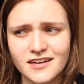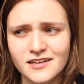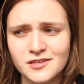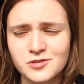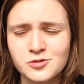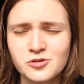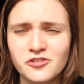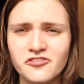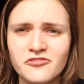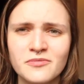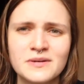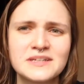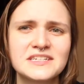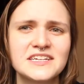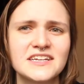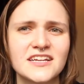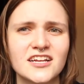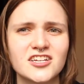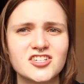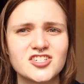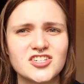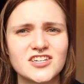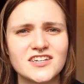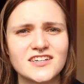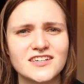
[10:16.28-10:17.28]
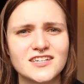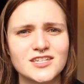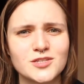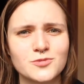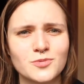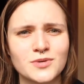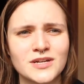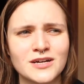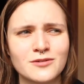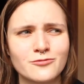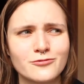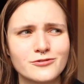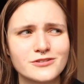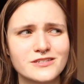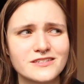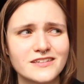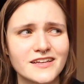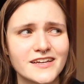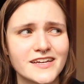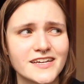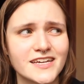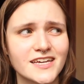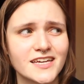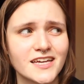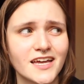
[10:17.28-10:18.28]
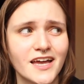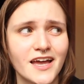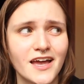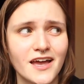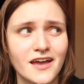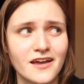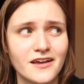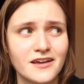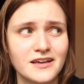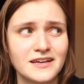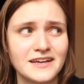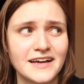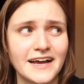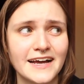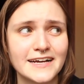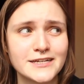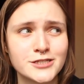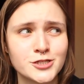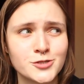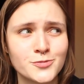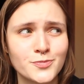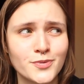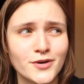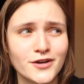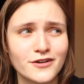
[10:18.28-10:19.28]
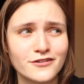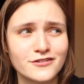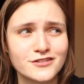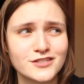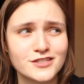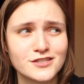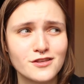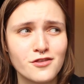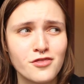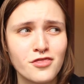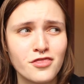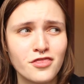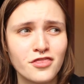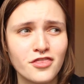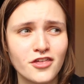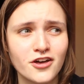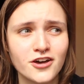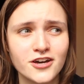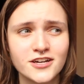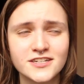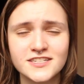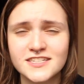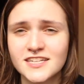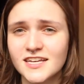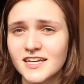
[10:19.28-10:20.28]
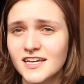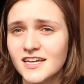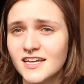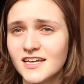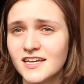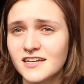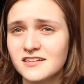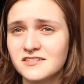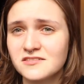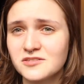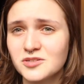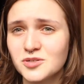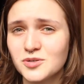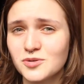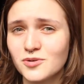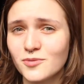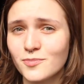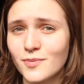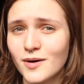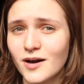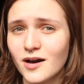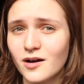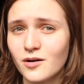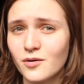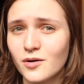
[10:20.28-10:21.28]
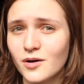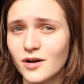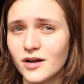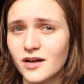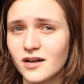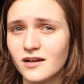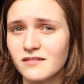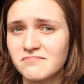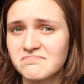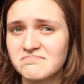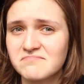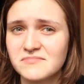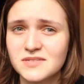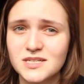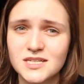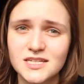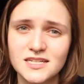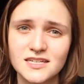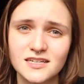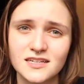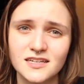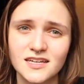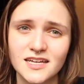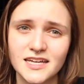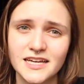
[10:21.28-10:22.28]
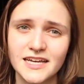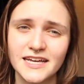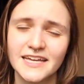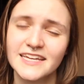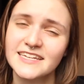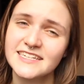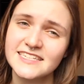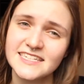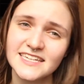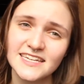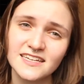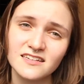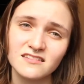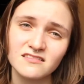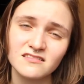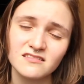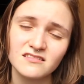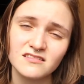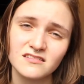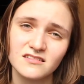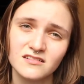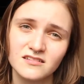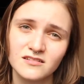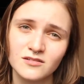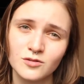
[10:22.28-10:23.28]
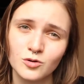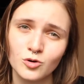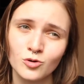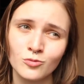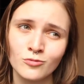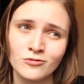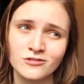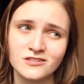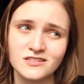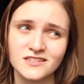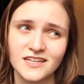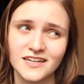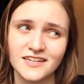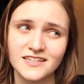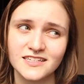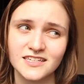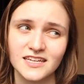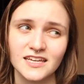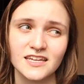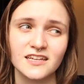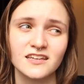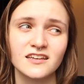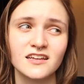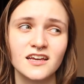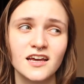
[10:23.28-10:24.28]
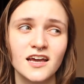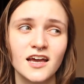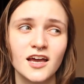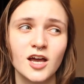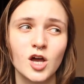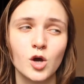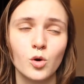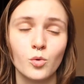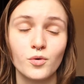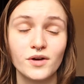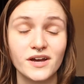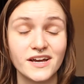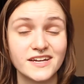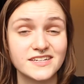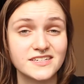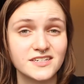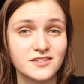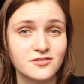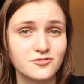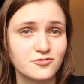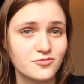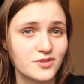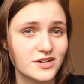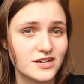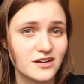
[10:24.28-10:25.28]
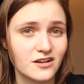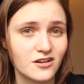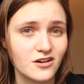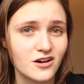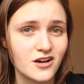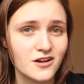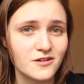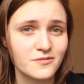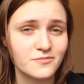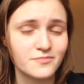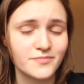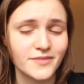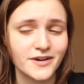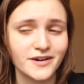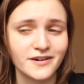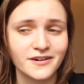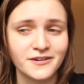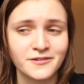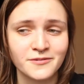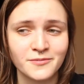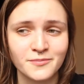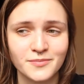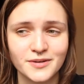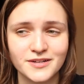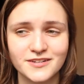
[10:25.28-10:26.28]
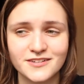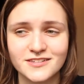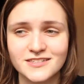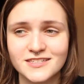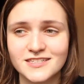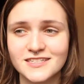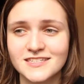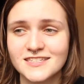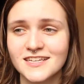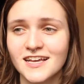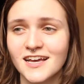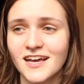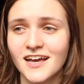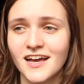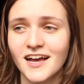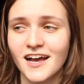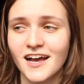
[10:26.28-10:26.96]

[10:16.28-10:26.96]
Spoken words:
sort of my teenage years, when I was like, I suppose 13 to about 18, almost 18, where I didn't read a lot because